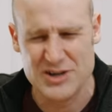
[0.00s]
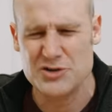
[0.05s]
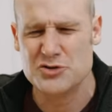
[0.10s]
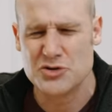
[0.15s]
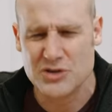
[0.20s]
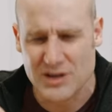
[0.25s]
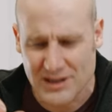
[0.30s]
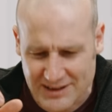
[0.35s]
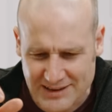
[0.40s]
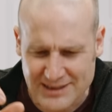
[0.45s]
You
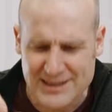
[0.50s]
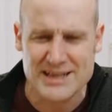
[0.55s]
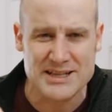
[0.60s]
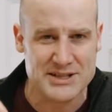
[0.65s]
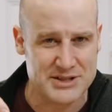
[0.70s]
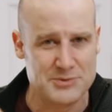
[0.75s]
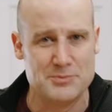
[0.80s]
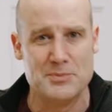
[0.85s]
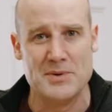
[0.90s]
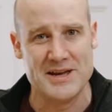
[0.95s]
should at
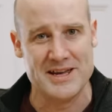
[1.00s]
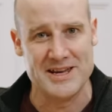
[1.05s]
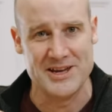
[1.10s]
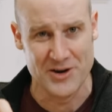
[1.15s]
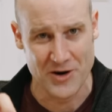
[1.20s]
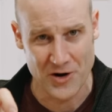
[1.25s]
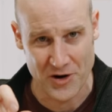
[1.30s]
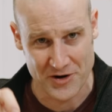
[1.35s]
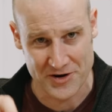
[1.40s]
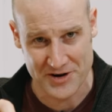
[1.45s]
least be
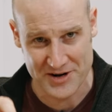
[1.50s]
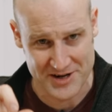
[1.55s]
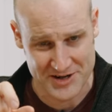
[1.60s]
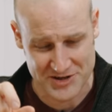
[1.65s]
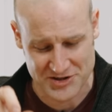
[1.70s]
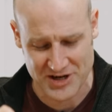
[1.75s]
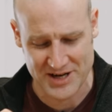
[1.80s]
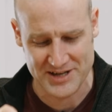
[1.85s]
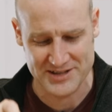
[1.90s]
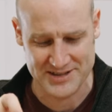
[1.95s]
on an
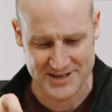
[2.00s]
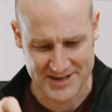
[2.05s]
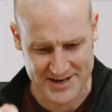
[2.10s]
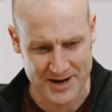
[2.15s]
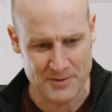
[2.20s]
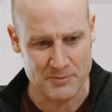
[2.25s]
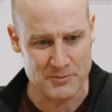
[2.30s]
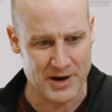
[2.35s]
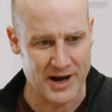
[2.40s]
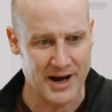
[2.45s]
adjacent
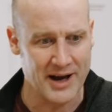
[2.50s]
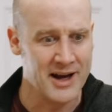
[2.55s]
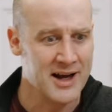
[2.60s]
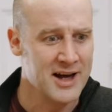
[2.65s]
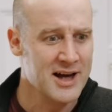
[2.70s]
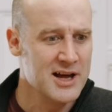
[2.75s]
number.